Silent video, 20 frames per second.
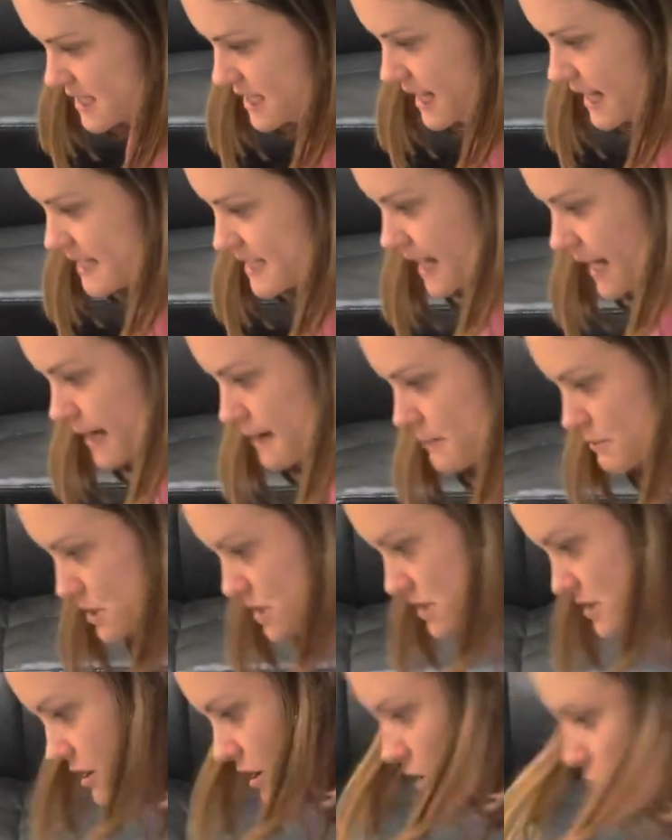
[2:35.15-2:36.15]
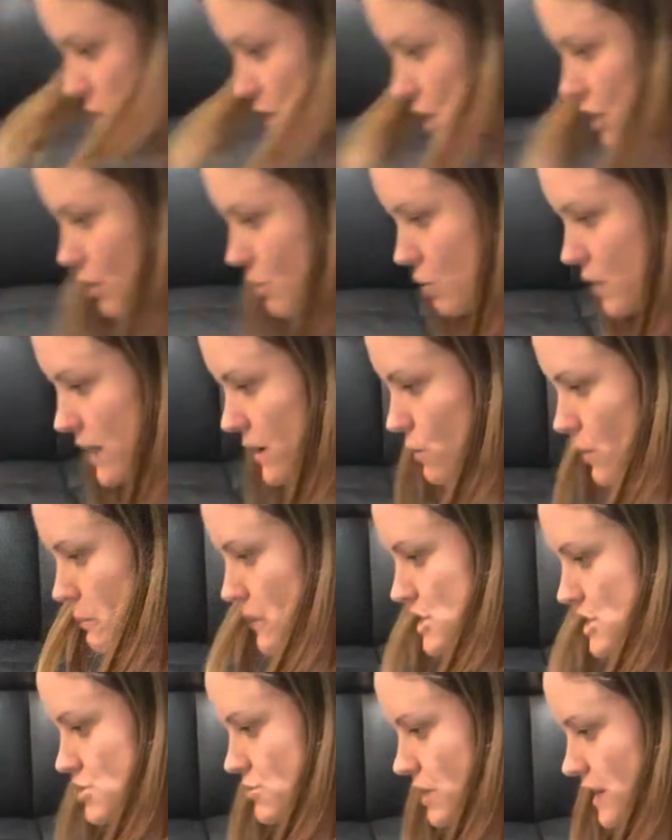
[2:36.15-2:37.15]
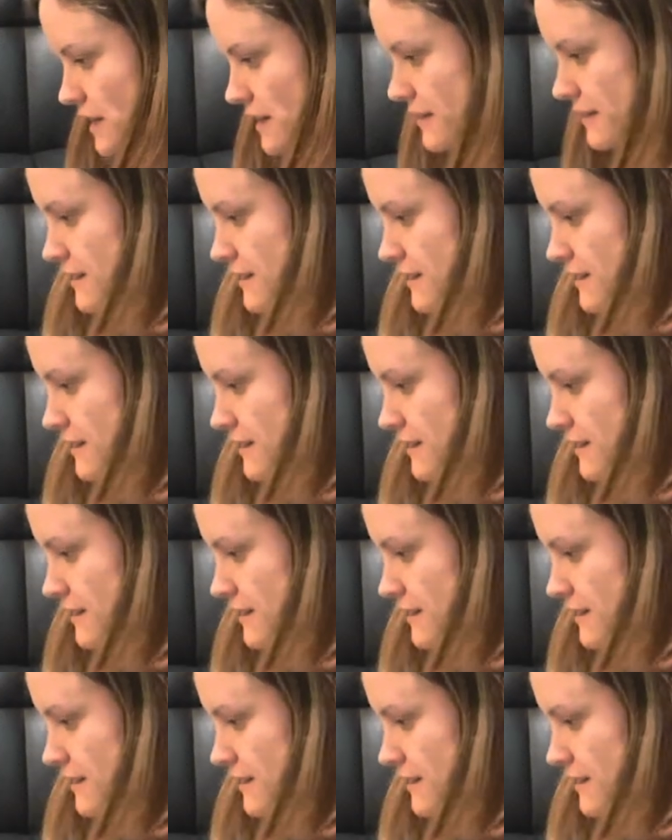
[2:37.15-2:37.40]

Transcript: that tape just so that we know where we're measuring.